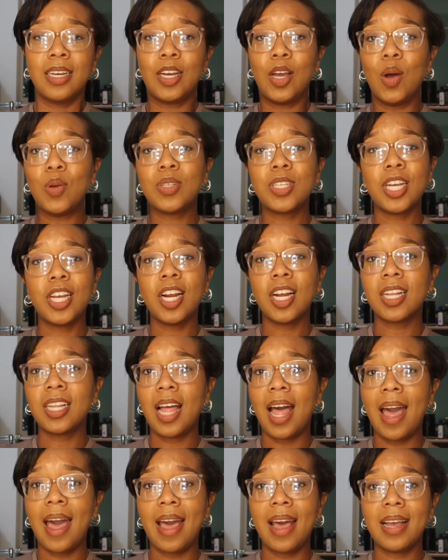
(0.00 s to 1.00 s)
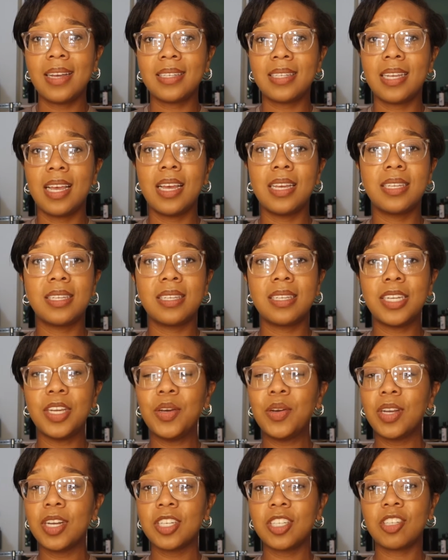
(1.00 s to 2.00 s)
go to your class,
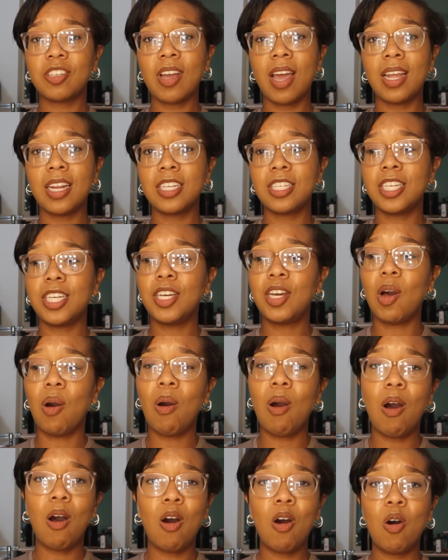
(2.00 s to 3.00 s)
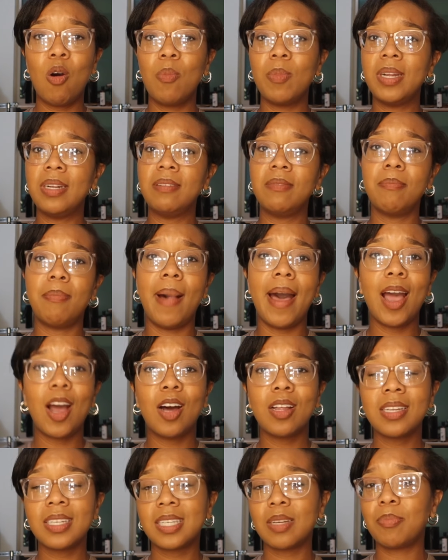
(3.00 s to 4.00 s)
steal your strategy, go home and buy
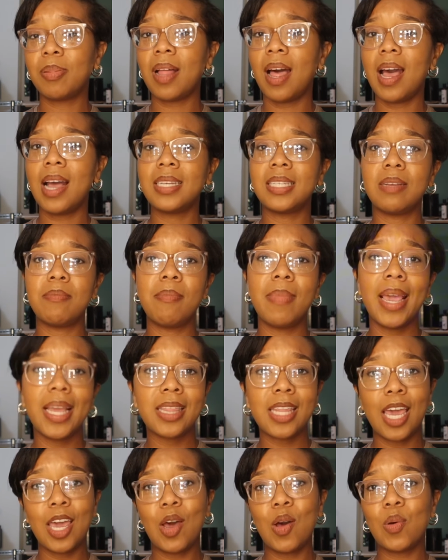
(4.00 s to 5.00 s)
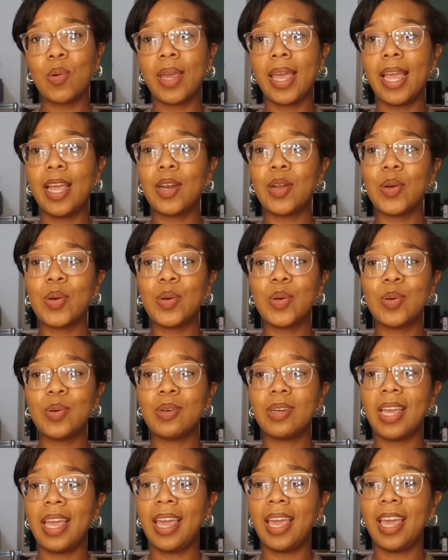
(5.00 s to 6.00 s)
all the supplies and make their own
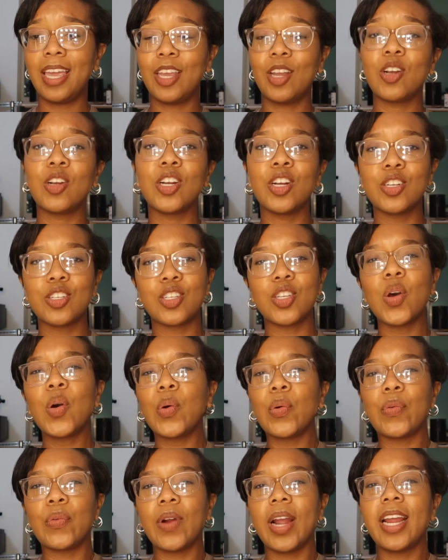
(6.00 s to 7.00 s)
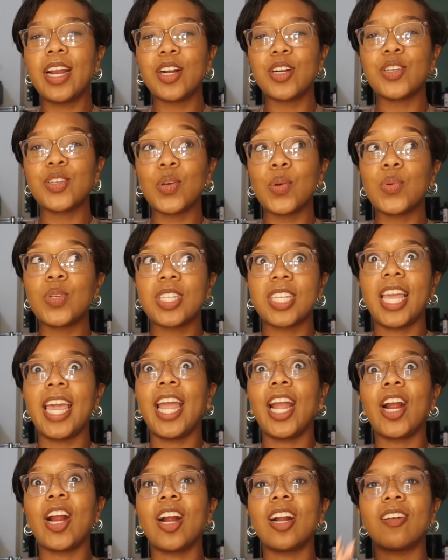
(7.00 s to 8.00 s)
candle, and you're so afraid, you're so
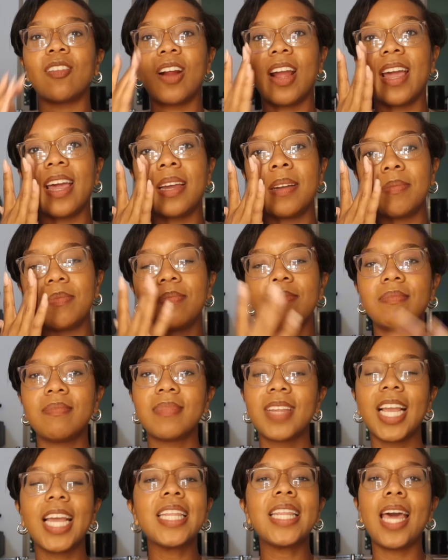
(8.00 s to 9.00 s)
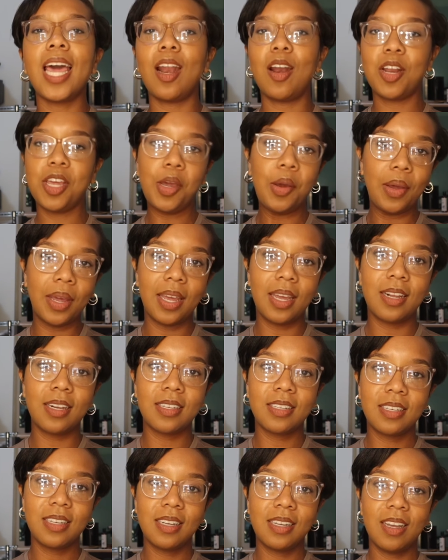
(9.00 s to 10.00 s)
scared, right? Get that out of your
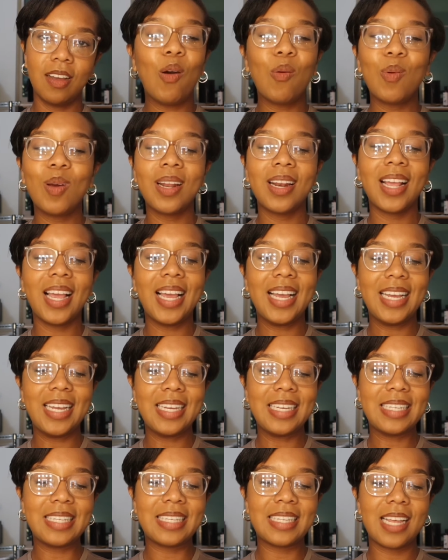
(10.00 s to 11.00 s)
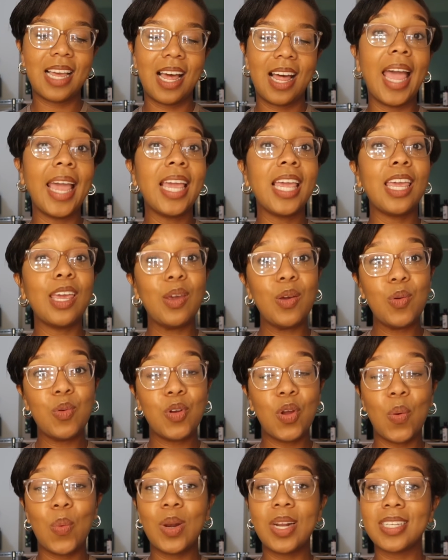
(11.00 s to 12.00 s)
head. No one is like you.
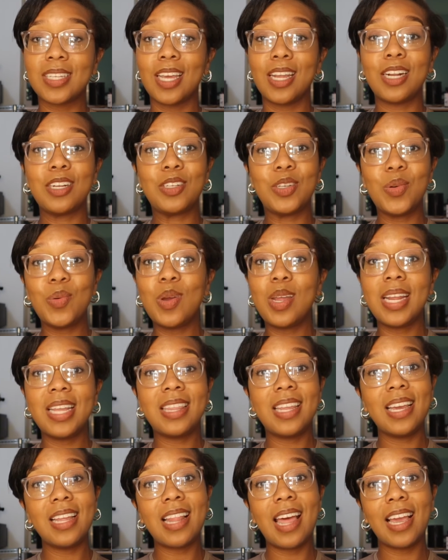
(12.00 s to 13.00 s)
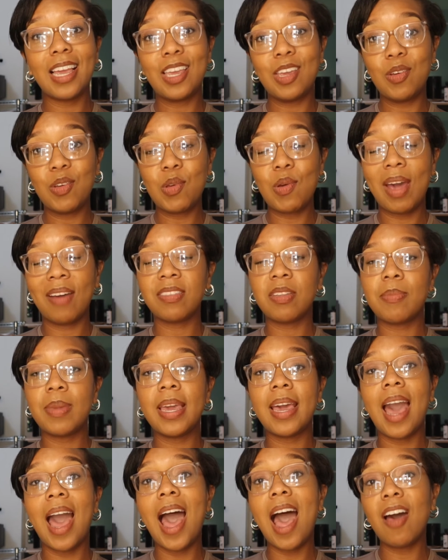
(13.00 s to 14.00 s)
No one is going to do anything like you. You have to
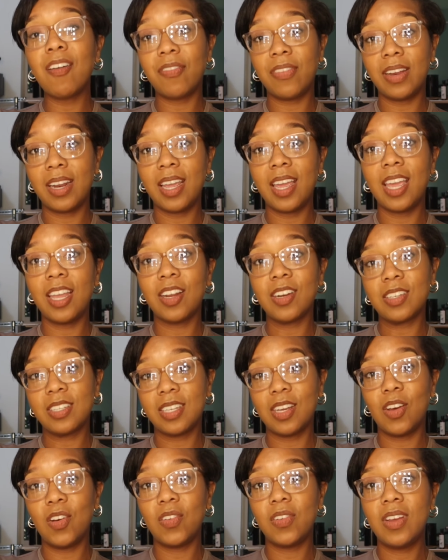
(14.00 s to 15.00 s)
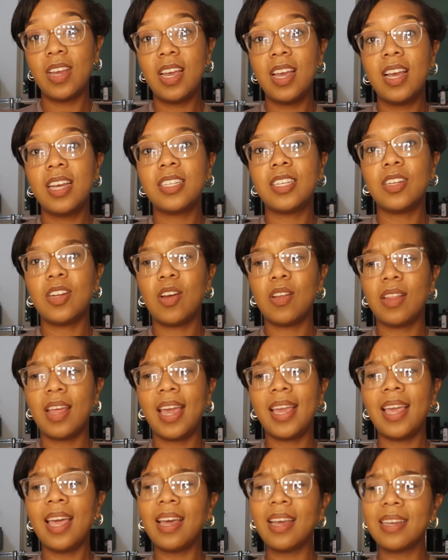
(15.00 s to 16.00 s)
be confident in yourself to know
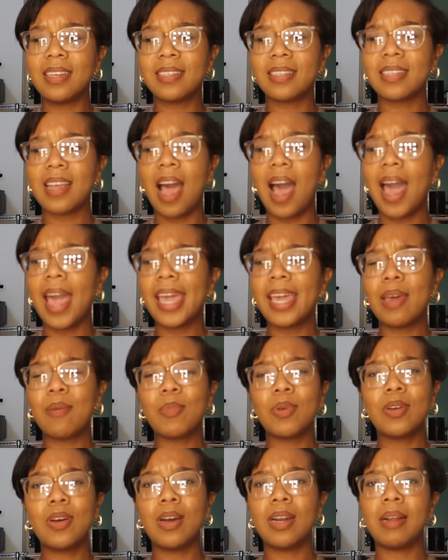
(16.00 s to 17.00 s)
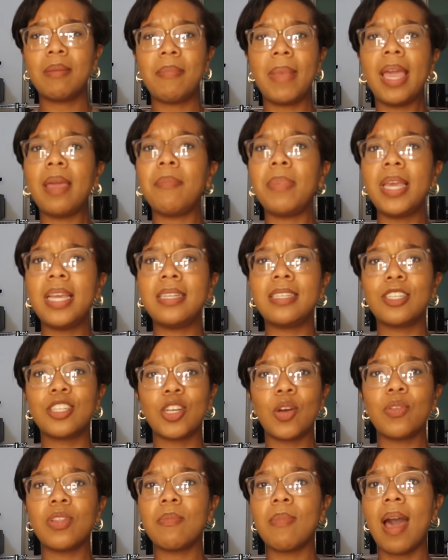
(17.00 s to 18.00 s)
that, yes, I am going to maybe
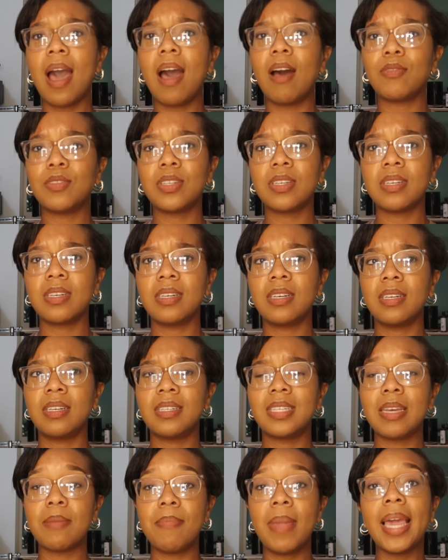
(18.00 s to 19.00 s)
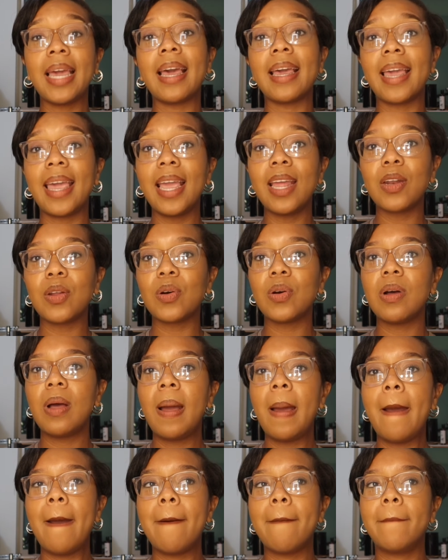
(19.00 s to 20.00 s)
show them how to make a candle,
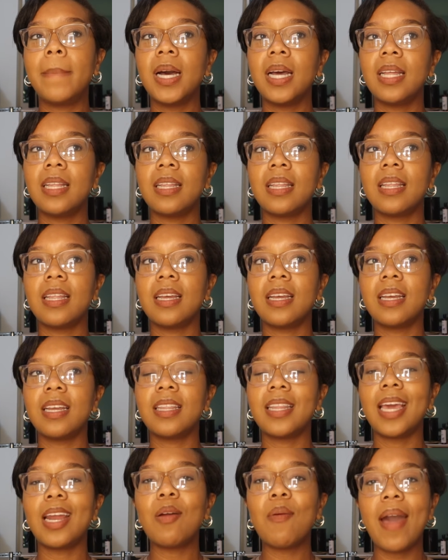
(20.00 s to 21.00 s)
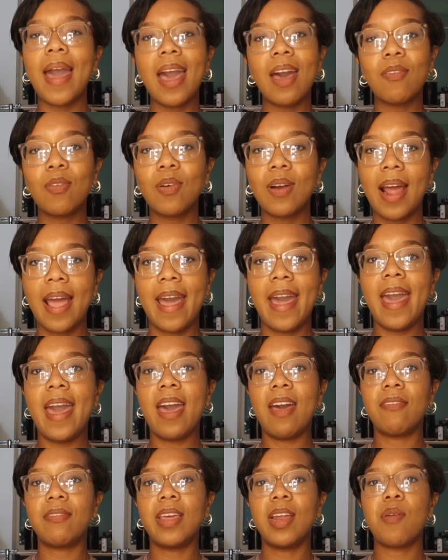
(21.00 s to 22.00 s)
but they don't have what I
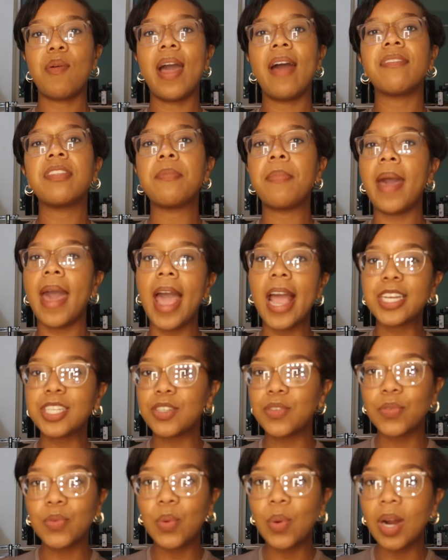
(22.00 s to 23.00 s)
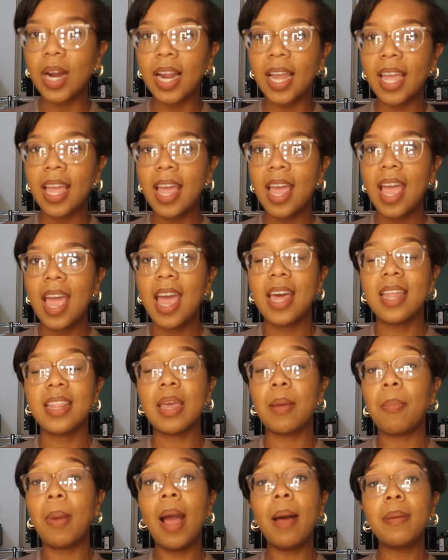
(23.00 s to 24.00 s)
have. They don't have the passion for it.
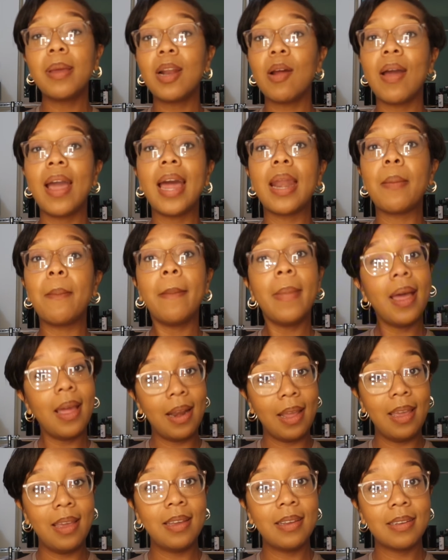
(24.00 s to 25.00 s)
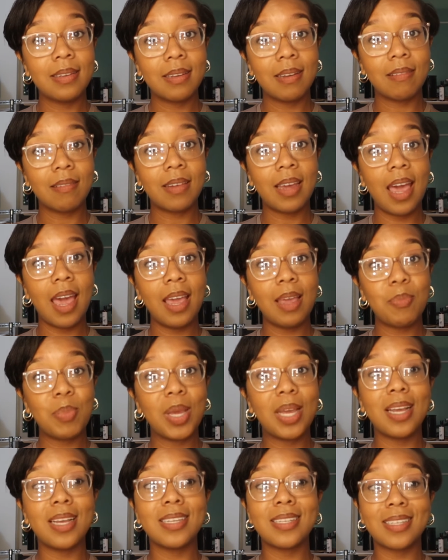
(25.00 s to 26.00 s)
They probably don't have the money, okay?
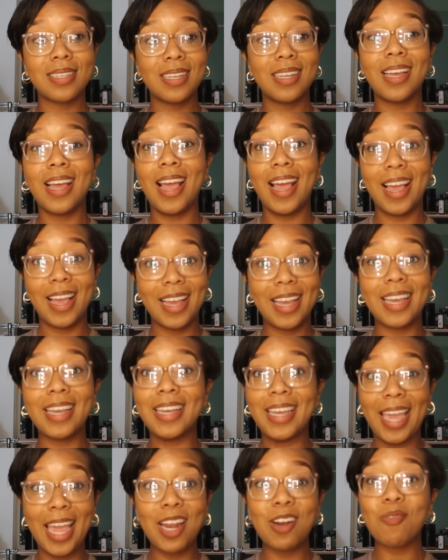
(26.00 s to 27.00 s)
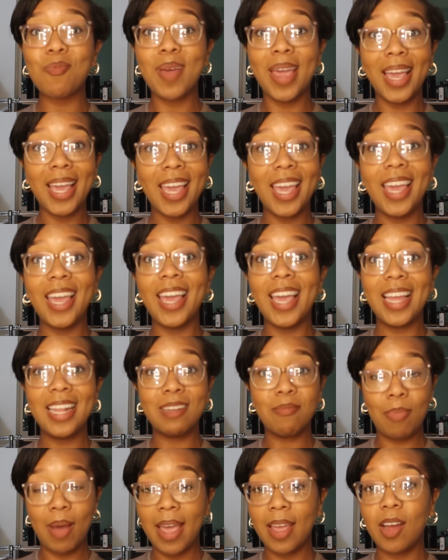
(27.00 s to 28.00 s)
Because candle making
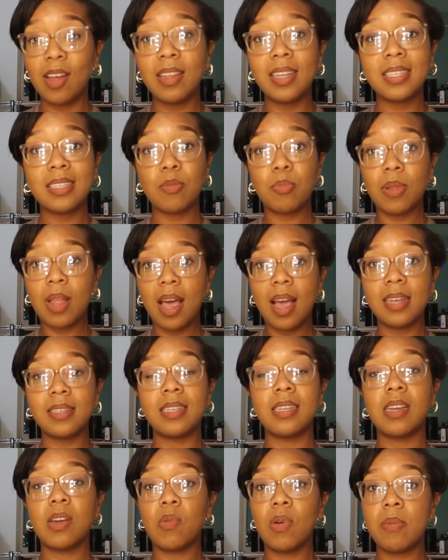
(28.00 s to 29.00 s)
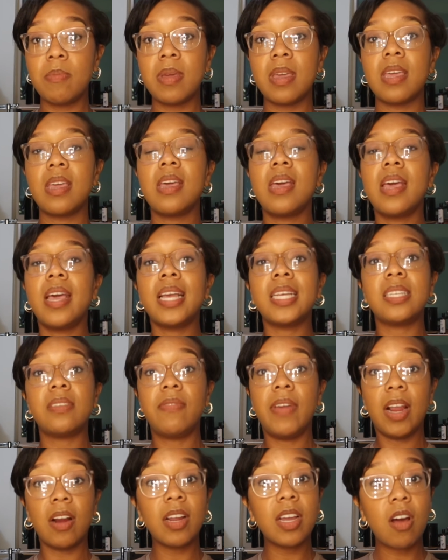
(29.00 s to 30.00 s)
and buying all these supplies and equipment is
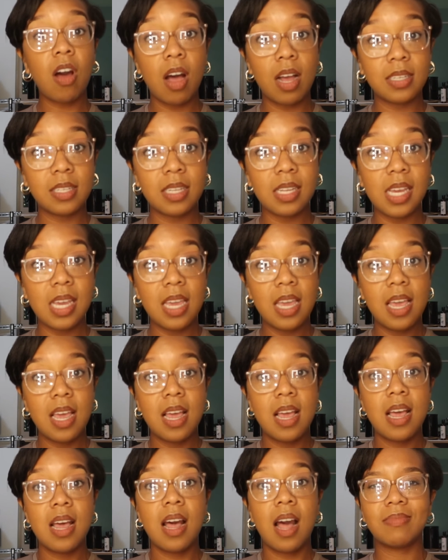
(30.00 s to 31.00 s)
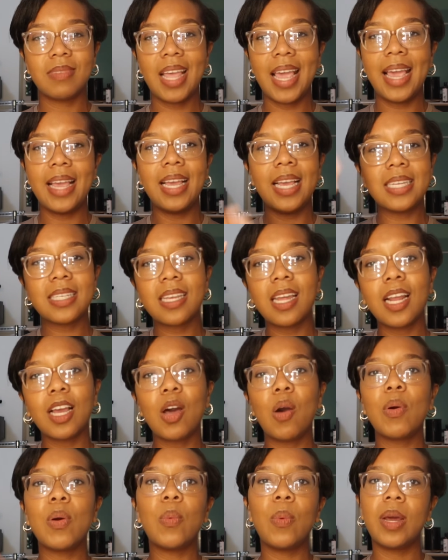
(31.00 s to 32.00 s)
very costly. It's going to
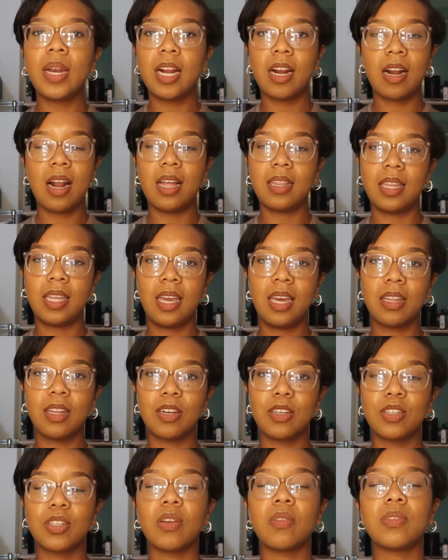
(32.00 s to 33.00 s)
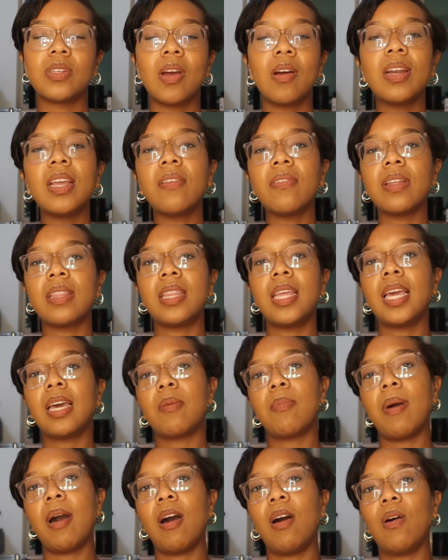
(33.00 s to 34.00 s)
go in one ear and out the other. So don't even think
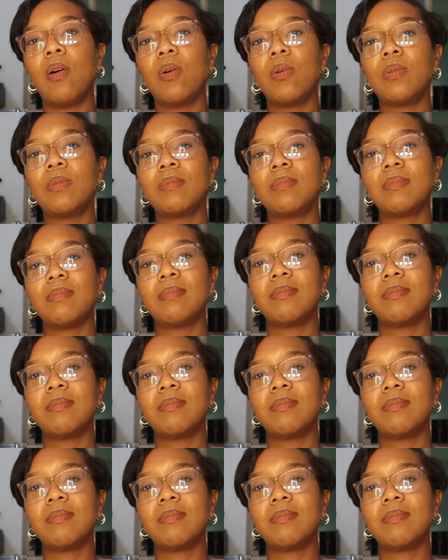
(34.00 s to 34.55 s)
about